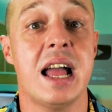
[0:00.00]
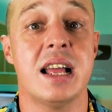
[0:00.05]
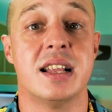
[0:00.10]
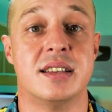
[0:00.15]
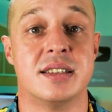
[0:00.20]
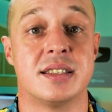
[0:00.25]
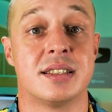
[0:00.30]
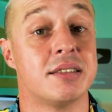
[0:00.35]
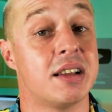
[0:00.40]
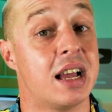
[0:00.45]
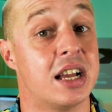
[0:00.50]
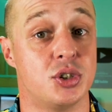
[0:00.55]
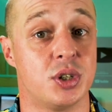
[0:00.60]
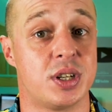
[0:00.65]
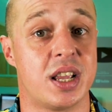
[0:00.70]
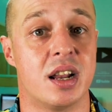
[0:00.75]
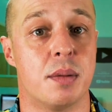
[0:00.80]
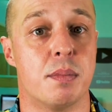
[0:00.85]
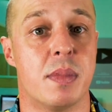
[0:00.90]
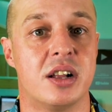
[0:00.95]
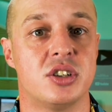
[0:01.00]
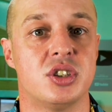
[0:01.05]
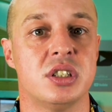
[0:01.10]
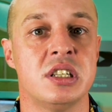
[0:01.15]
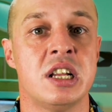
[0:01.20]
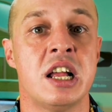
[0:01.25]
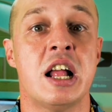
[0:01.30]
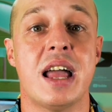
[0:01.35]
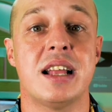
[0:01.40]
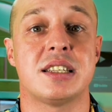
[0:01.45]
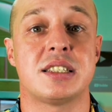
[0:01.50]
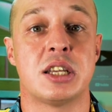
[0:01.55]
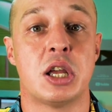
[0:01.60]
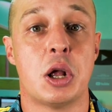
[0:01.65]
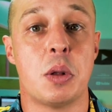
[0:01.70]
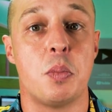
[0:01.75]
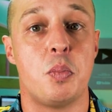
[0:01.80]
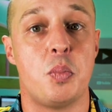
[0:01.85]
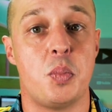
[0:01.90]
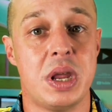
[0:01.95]
And, as you can imagine, that
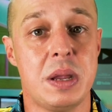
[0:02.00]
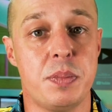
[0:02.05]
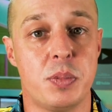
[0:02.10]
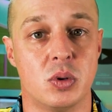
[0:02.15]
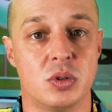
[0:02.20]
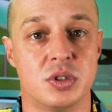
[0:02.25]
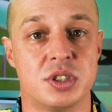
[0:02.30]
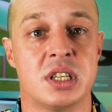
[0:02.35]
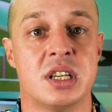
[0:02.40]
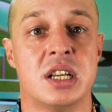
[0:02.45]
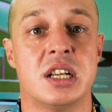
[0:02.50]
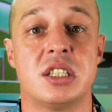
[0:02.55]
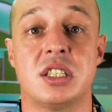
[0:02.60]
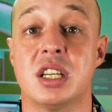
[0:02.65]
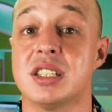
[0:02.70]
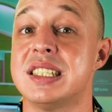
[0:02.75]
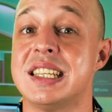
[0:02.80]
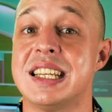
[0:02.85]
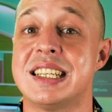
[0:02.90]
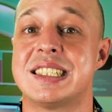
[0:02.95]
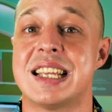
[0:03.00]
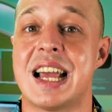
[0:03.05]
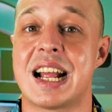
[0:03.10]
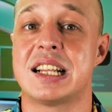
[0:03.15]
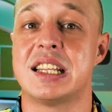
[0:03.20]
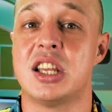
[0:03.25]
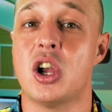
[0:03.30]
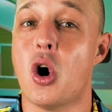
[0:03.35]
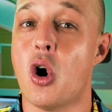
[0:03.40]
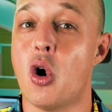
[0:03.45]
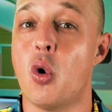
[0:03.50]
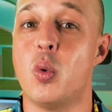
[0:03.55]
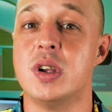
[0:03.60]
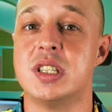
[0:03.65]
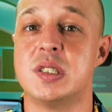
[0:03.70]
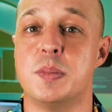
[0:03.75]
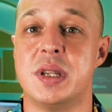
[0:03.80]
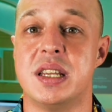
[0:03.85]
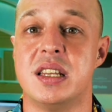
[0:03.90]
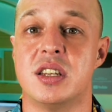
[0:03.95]
people's doesn't exactly
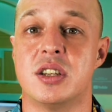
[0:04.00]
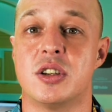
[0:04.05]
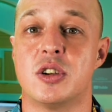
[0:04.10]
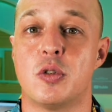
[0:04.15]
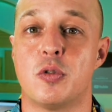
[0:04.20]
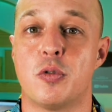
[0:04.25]
always mean